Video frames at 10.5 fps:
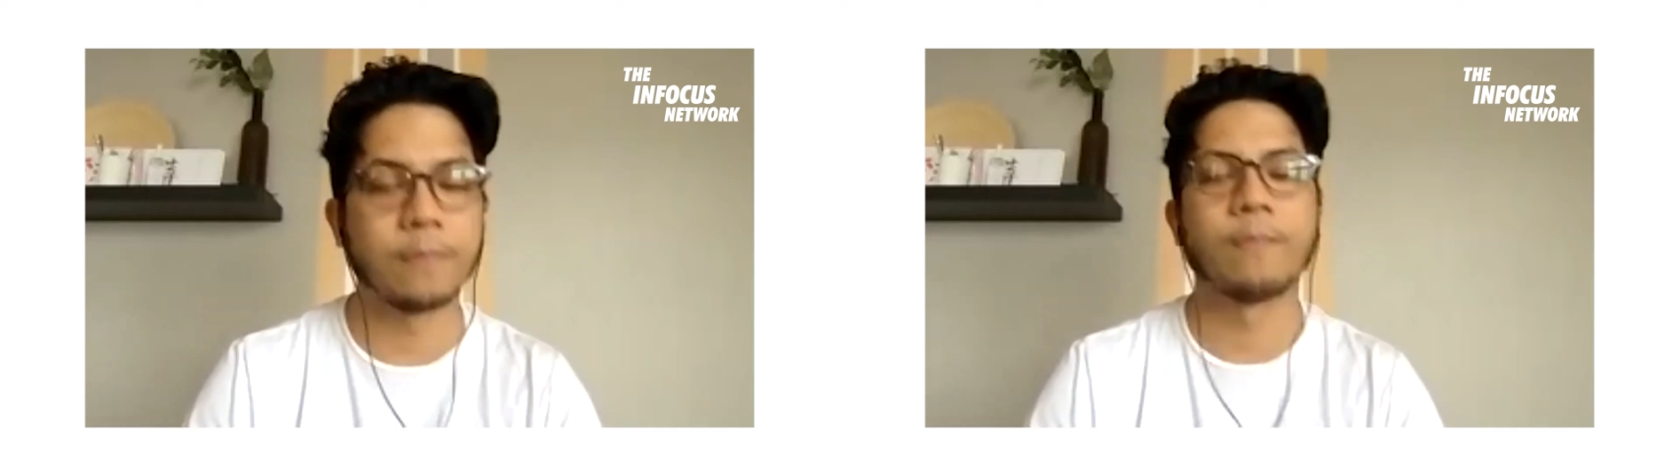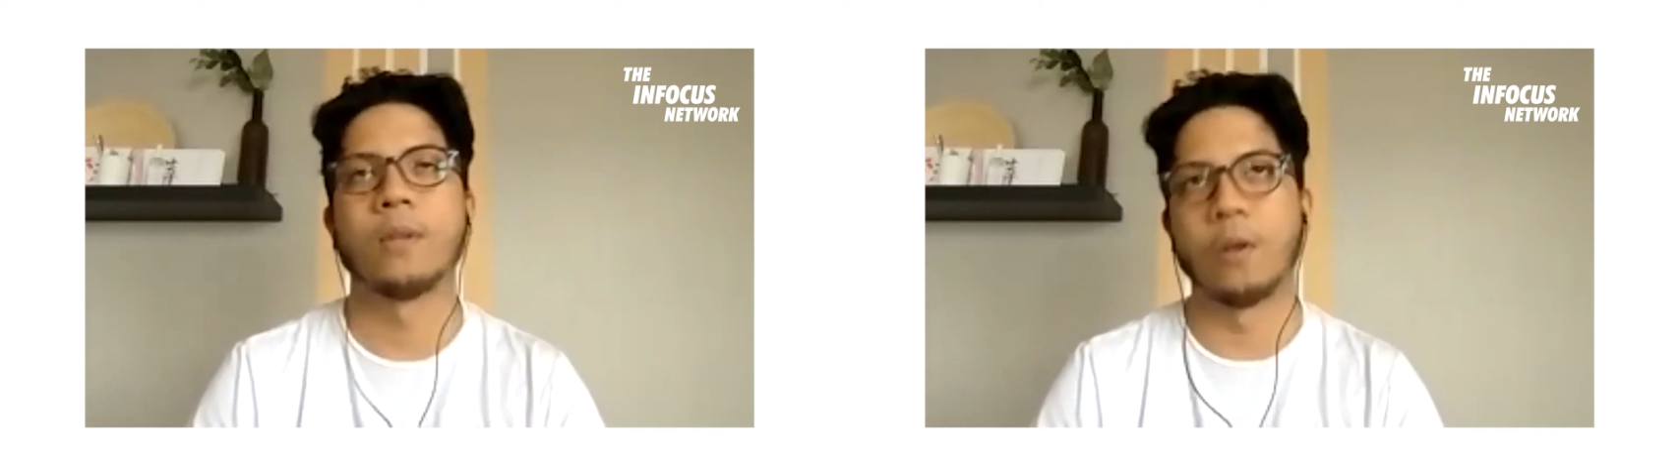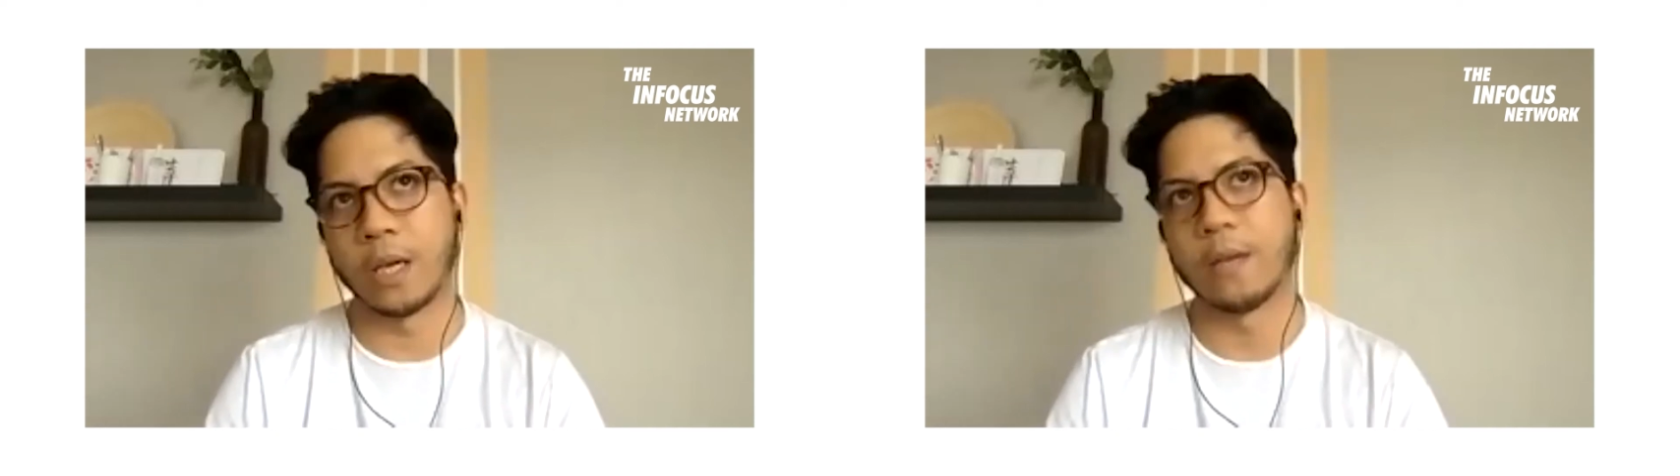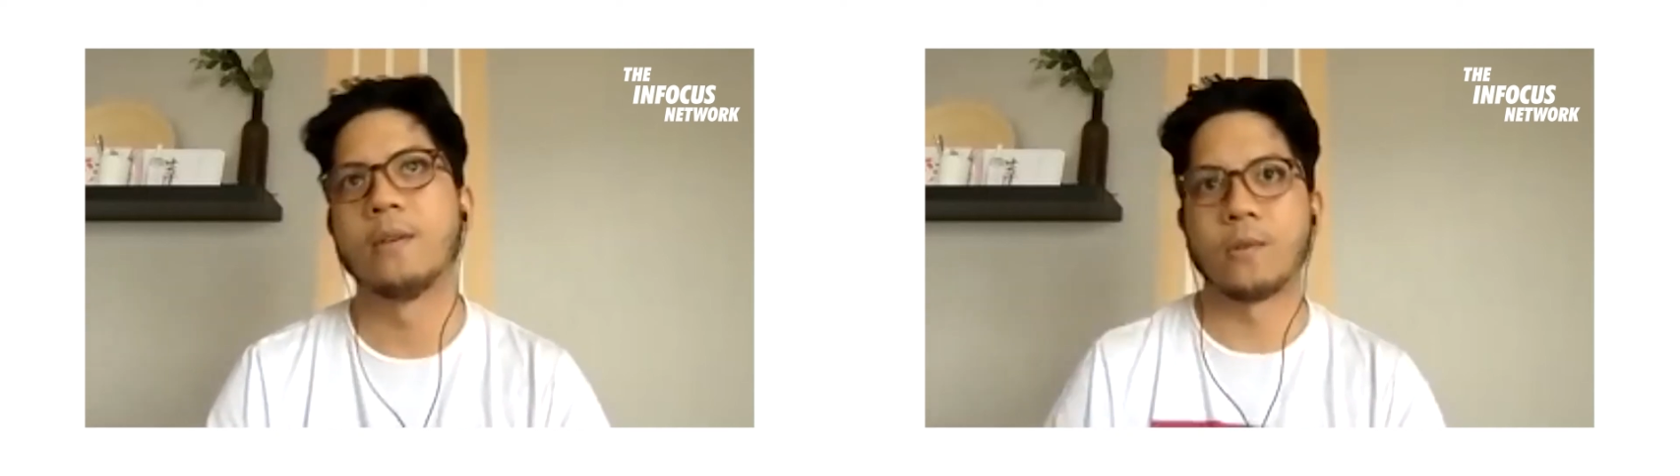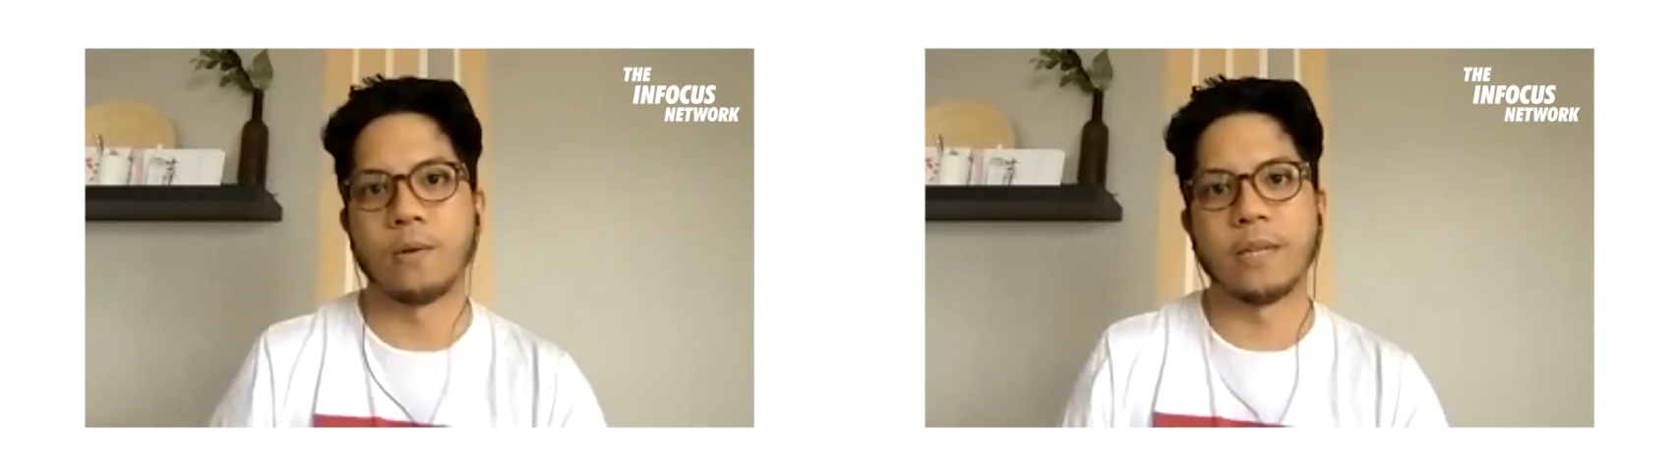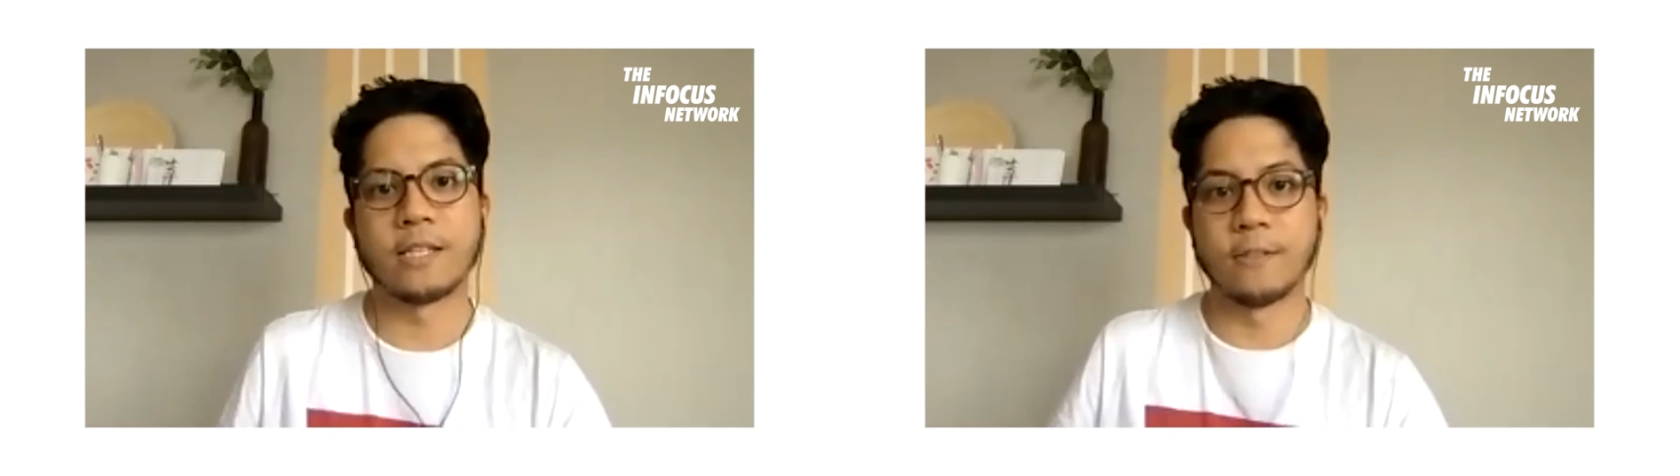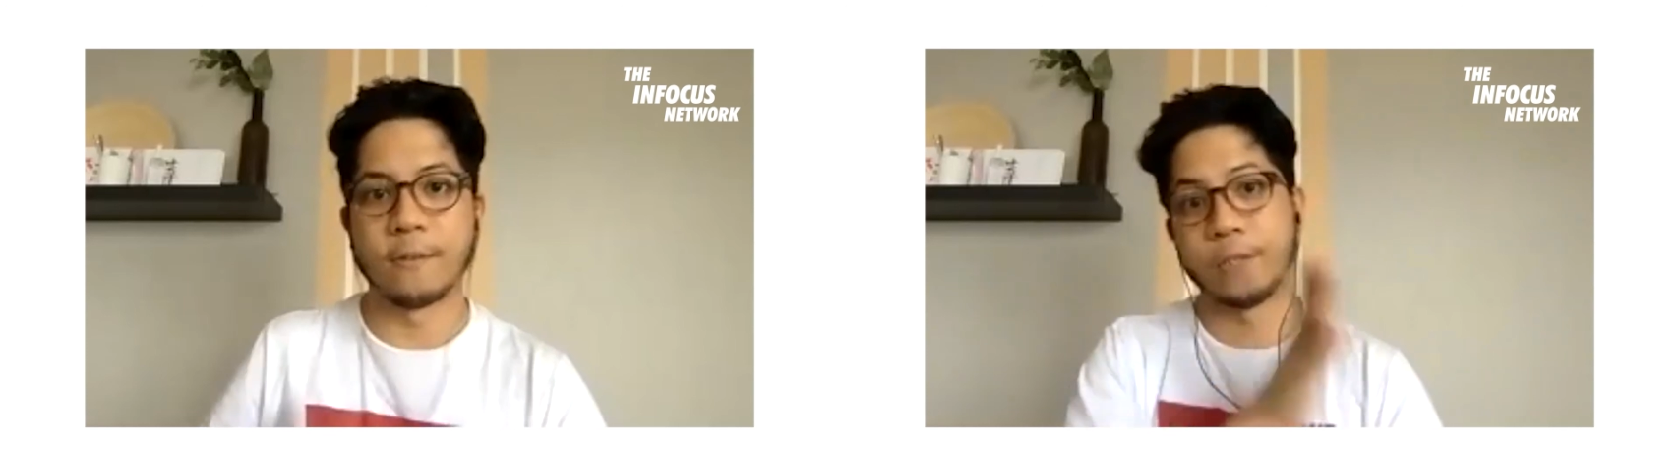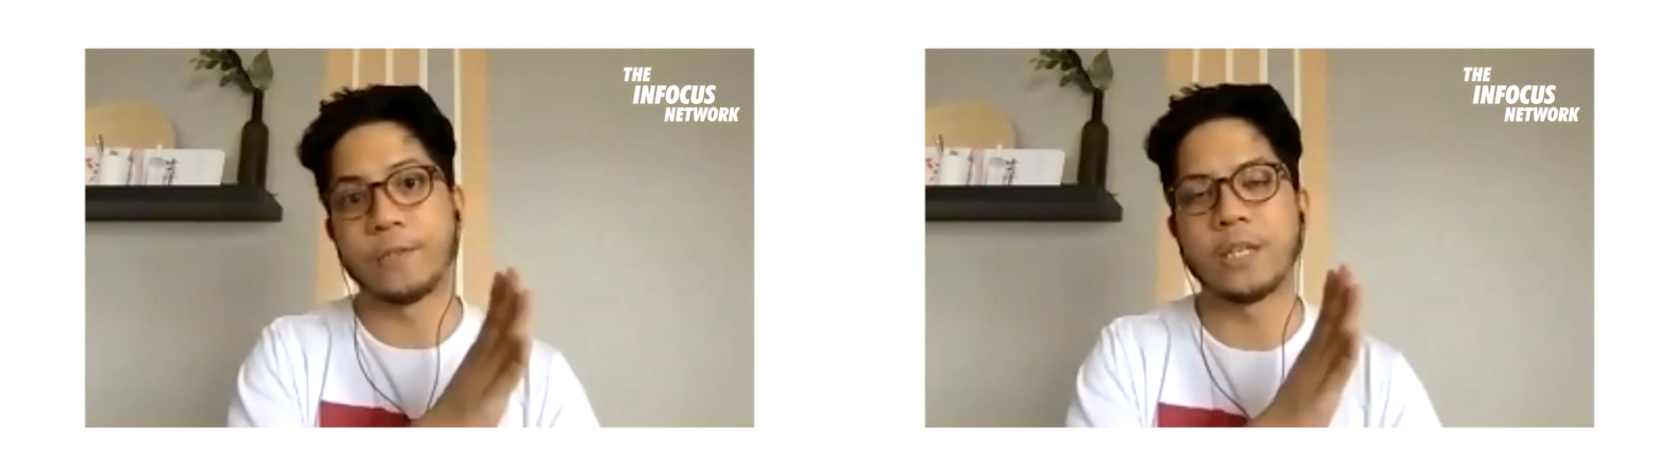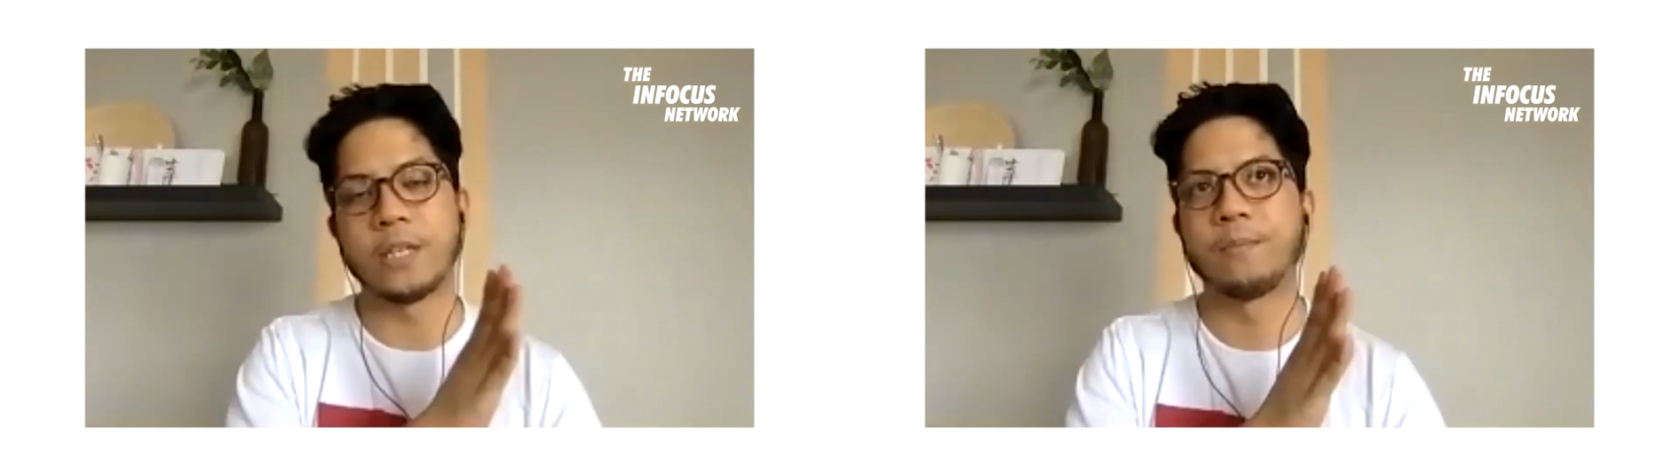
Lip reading: Okay, so that's the first step.